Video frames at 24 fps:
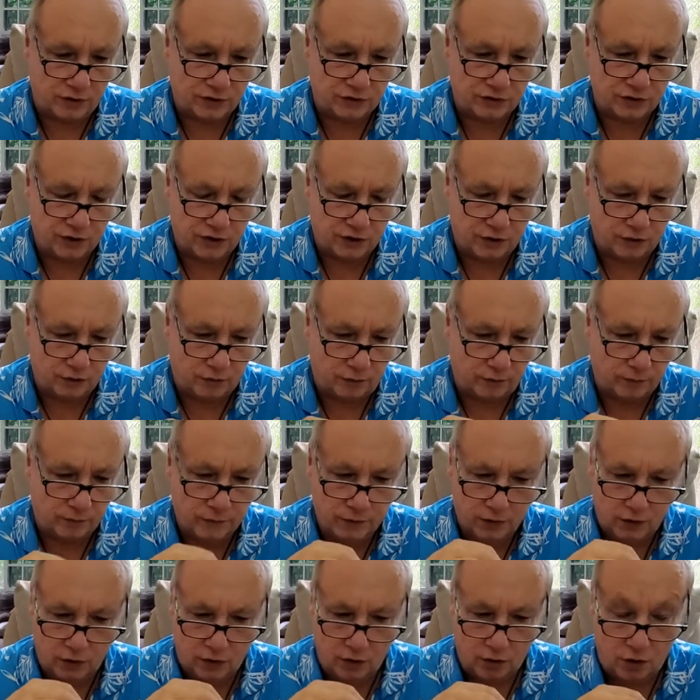channel.
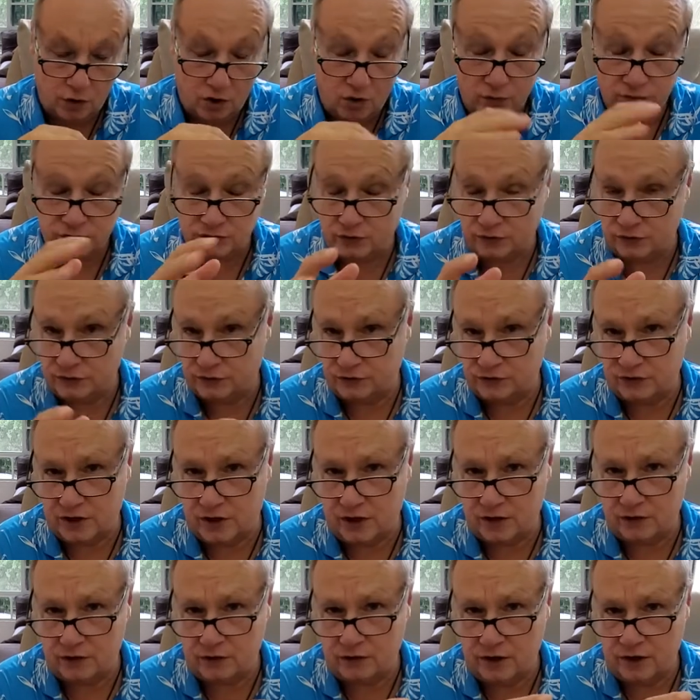Always on
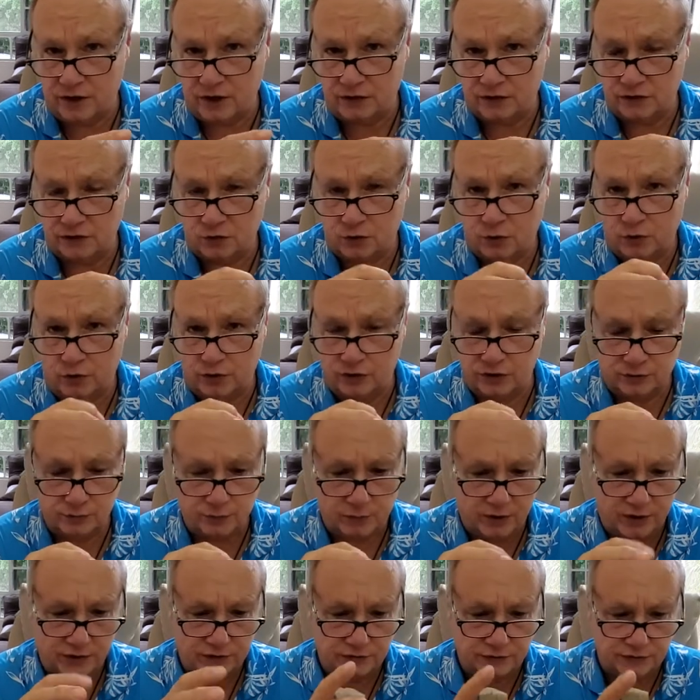Saturdays, Aquarius
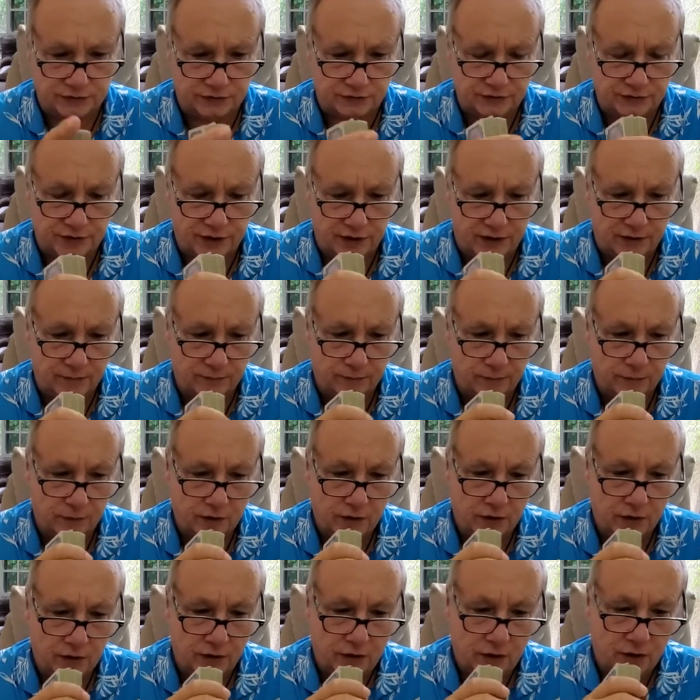Pisces Day.
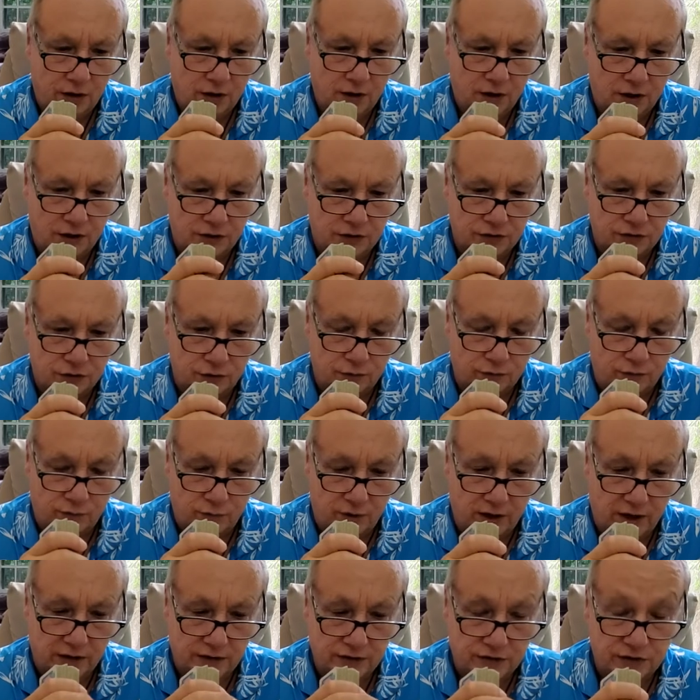And so from
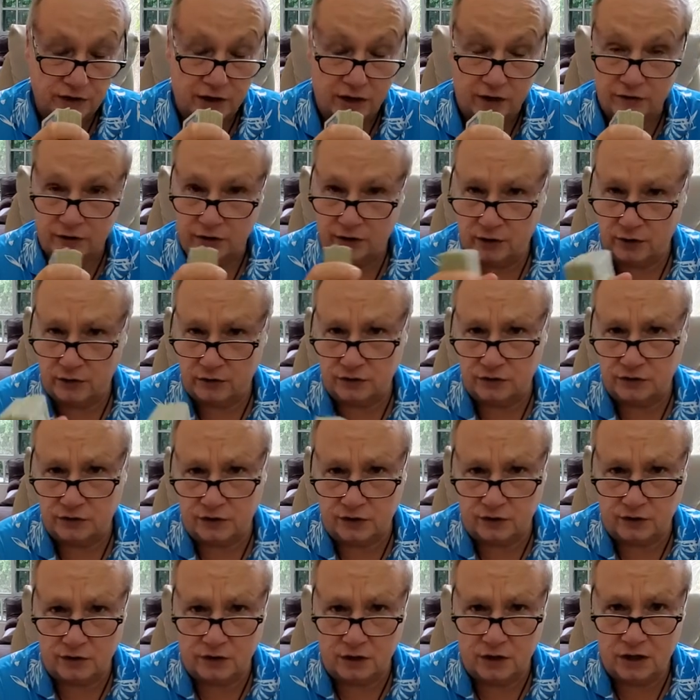last Saturday, you can
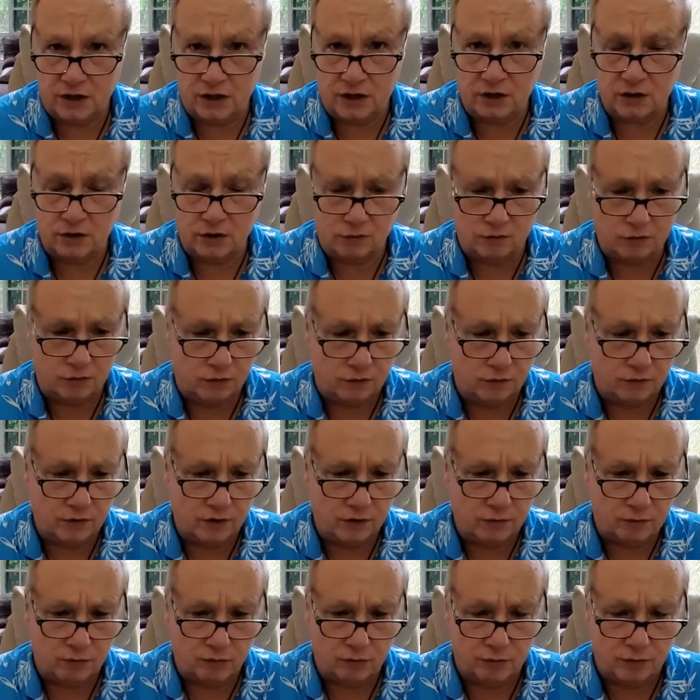see the end of
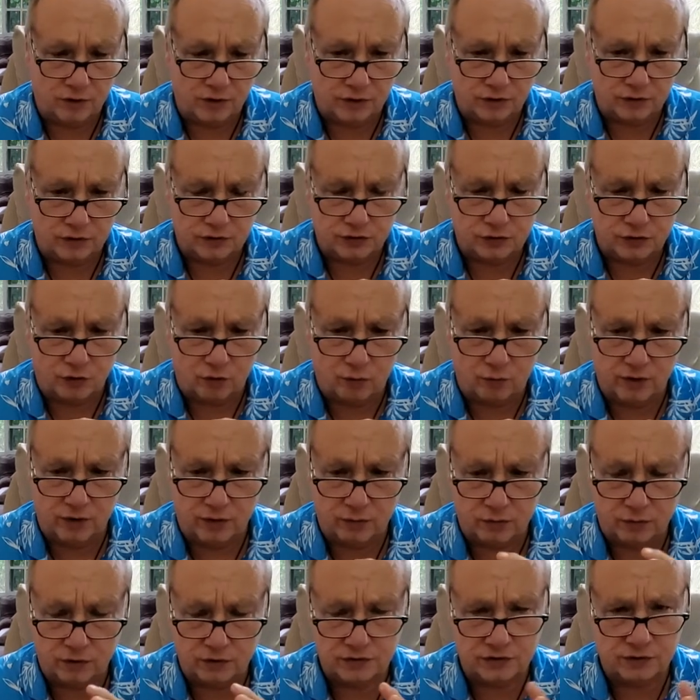November, Meet the
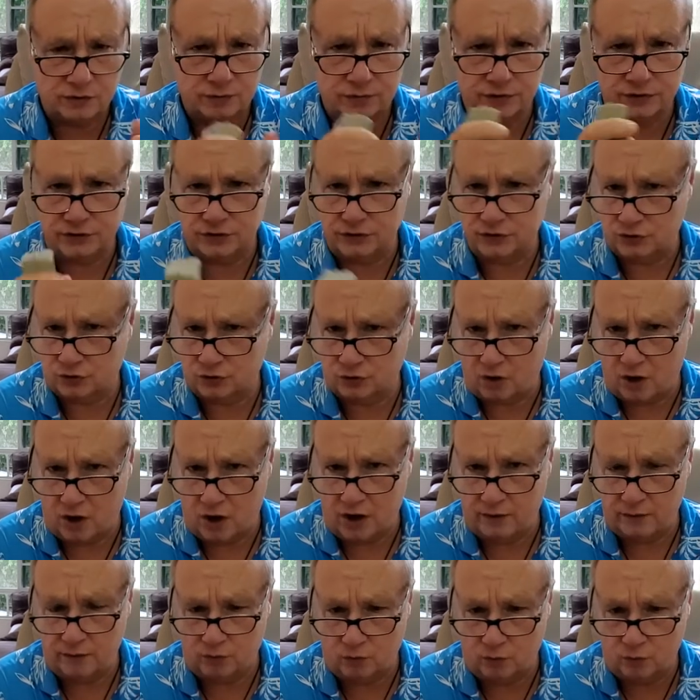Soulmate, where I simply
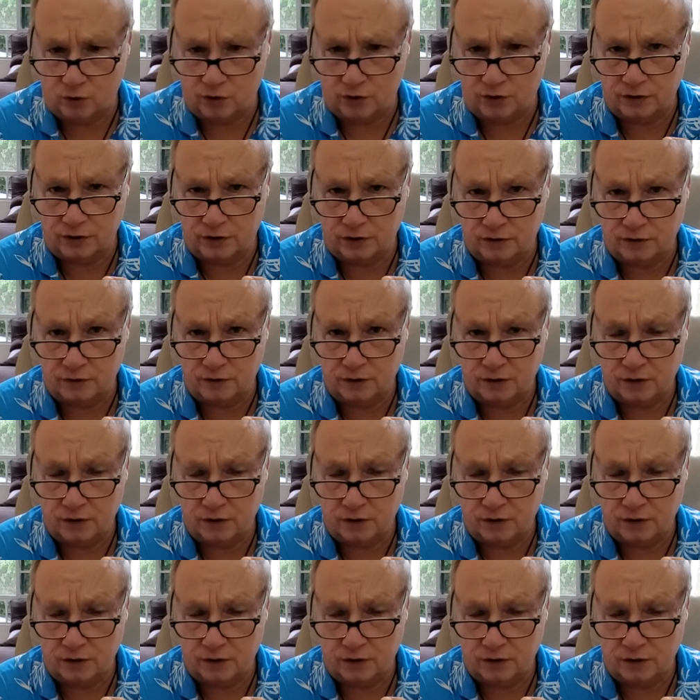describe the one that